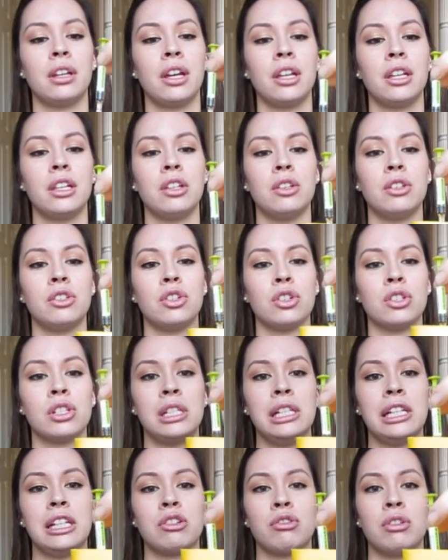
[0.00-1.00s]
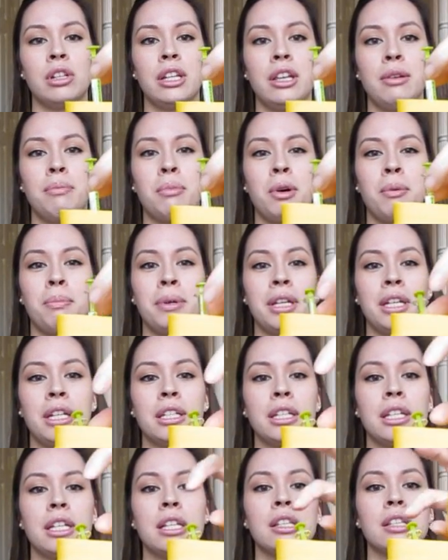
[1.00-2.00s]
and you just literally pop
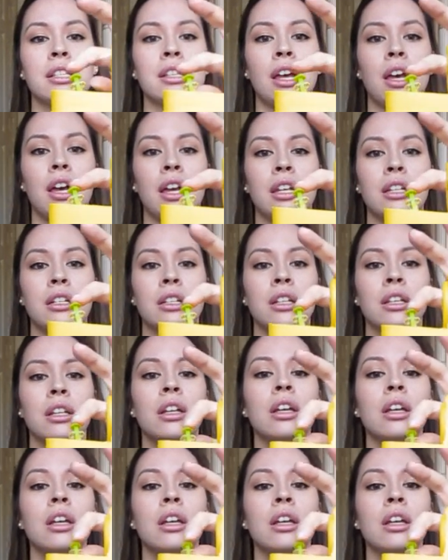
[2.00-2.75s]
it inside